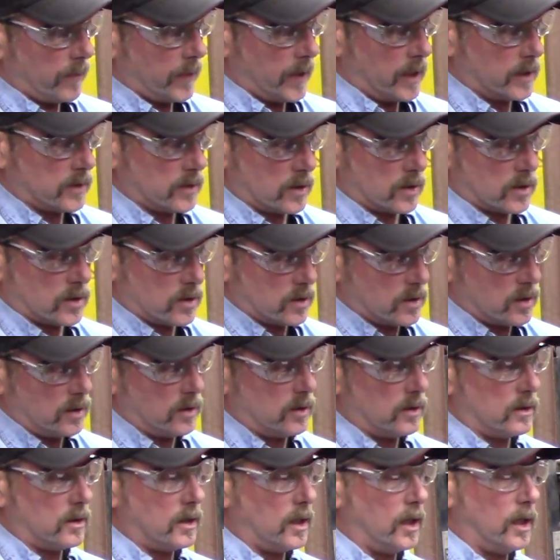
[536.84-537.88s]
has a
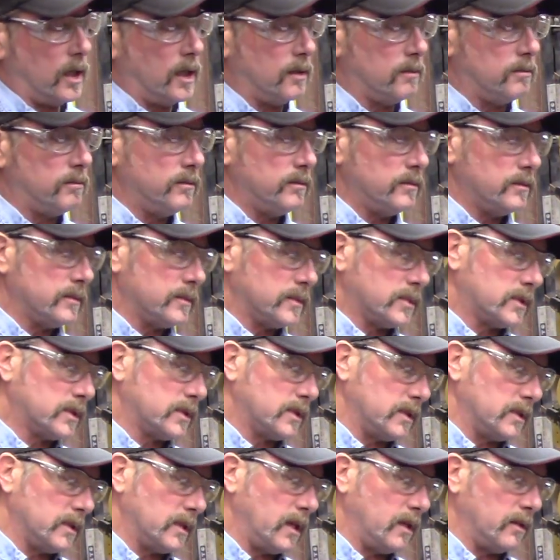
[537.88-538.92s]
steel hub,
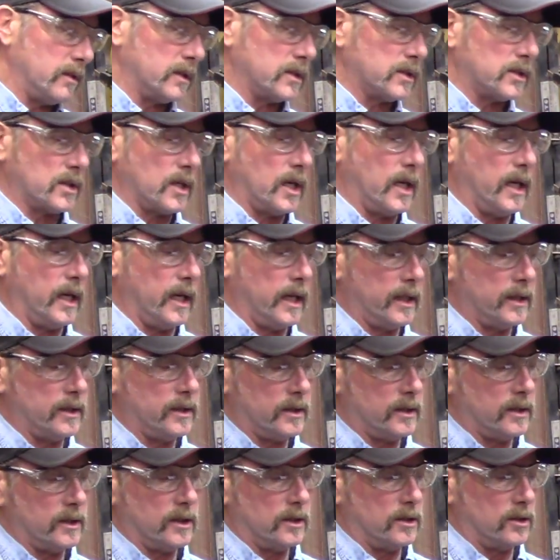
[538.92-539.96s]
steel outer side,
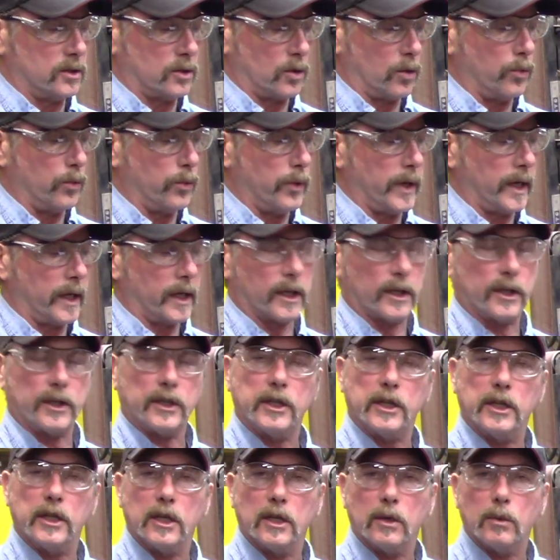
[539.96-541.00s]
and then there's a ring in
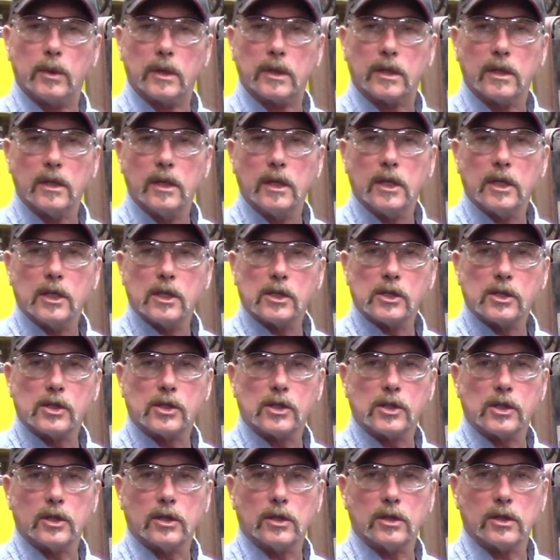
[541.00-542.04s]
here with
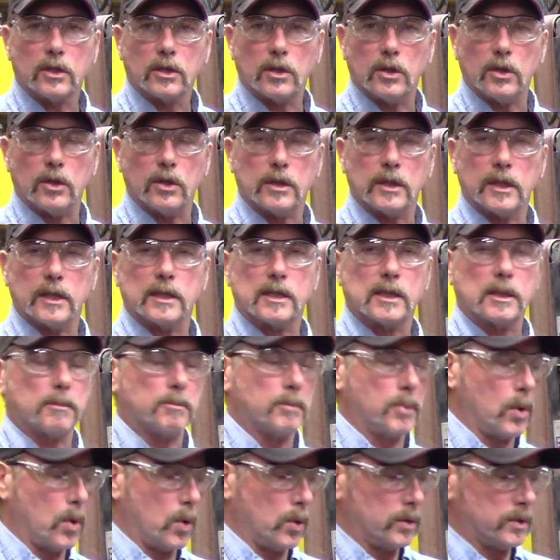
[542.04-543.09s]
silicone that's
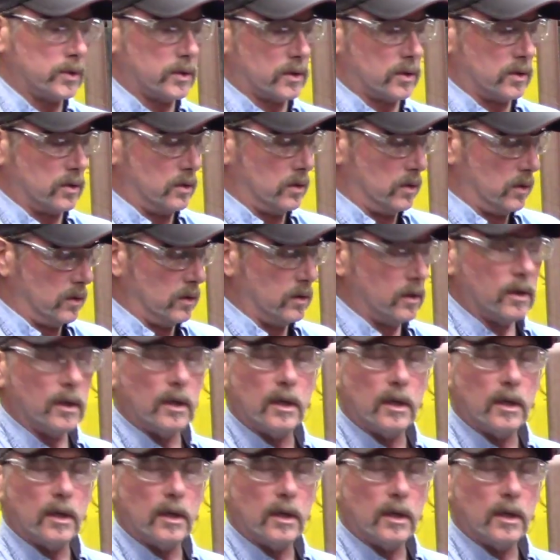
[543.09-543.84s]
supposed to